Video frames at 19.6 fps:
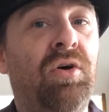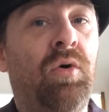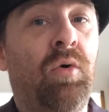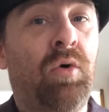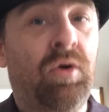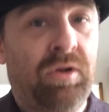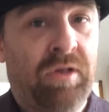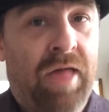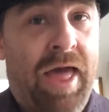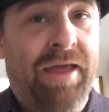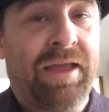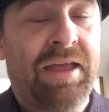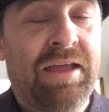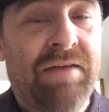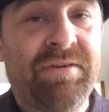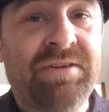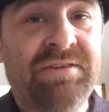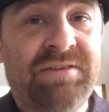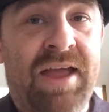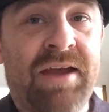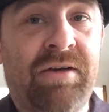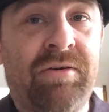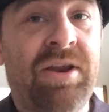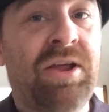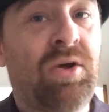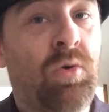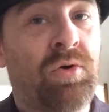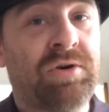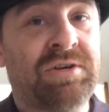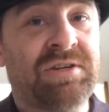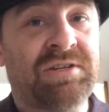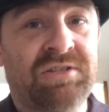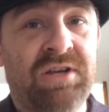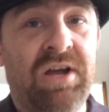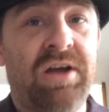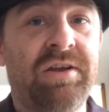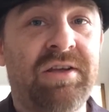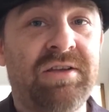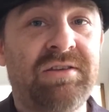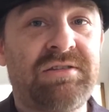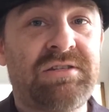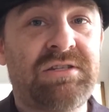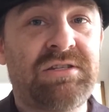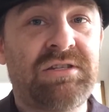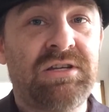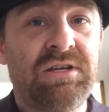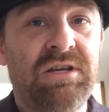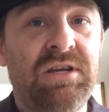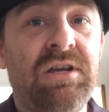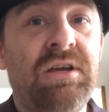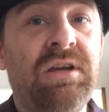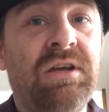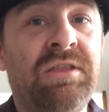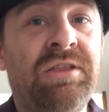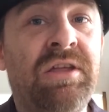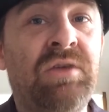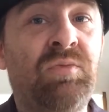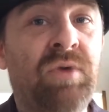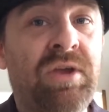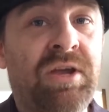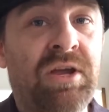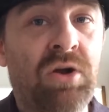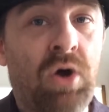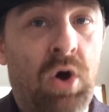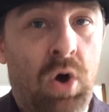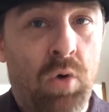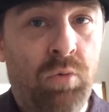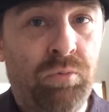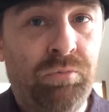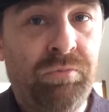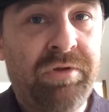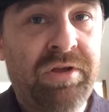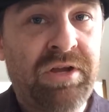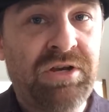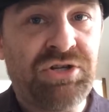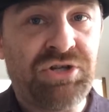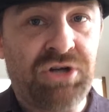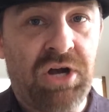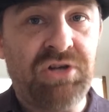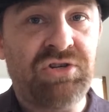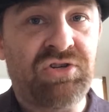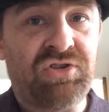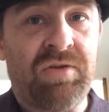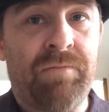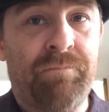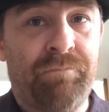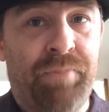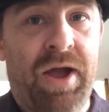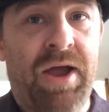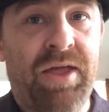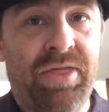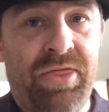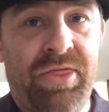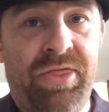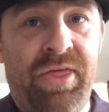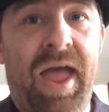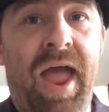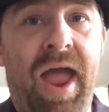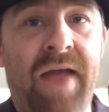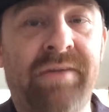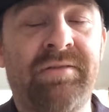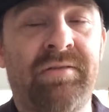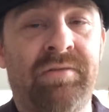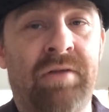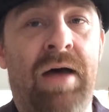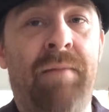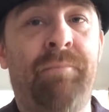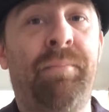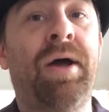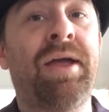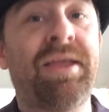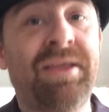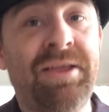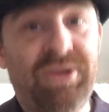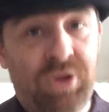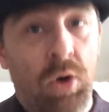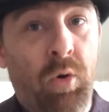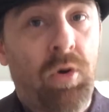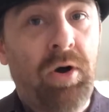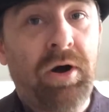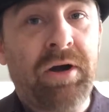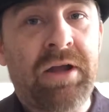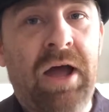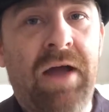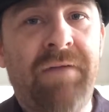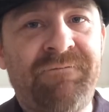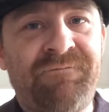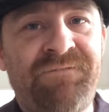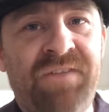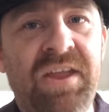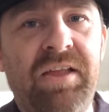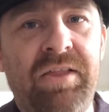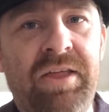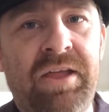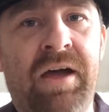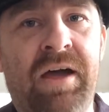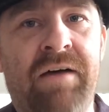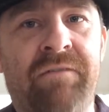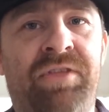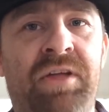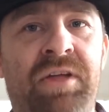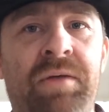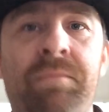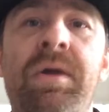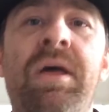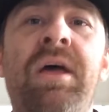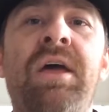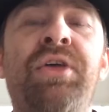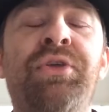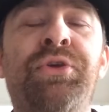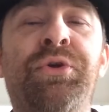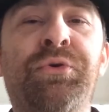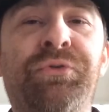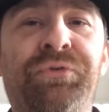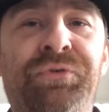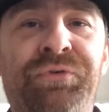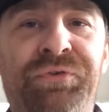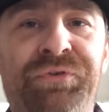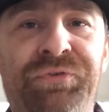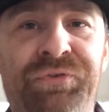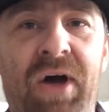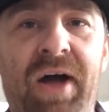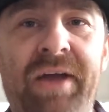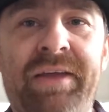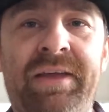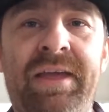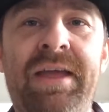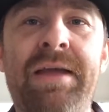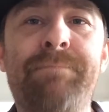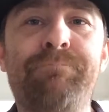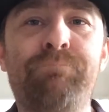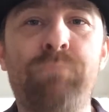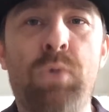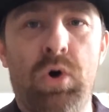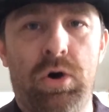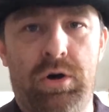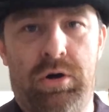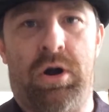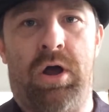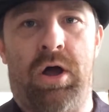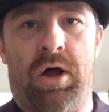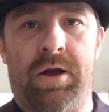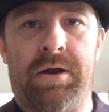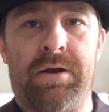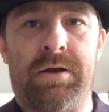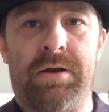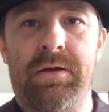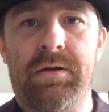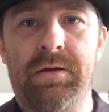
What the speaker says: or lacking of integrity or dishonest, then we can only judge them by that, not by your gut feeling of them, you fucking moron.